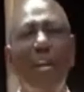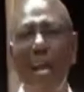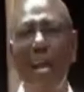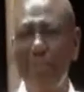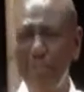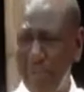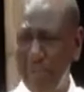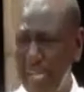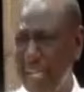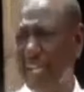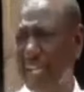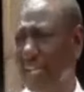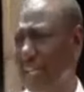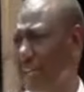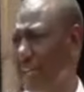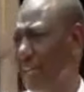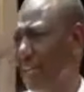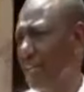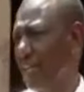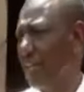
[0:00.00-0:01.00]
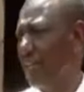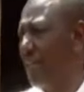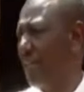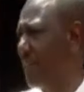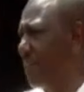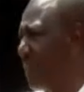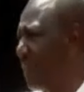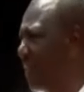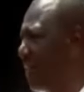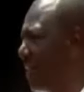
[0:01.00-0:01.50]
Jambo la pili,
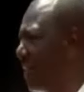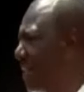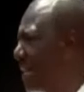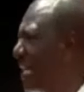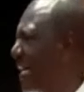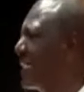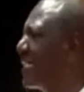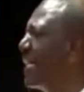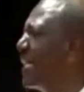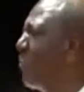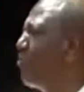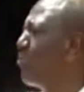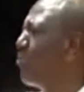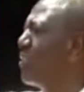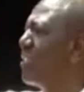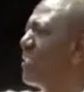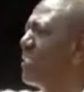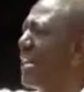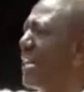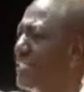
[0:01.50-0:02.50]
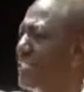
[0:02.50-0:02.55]
katika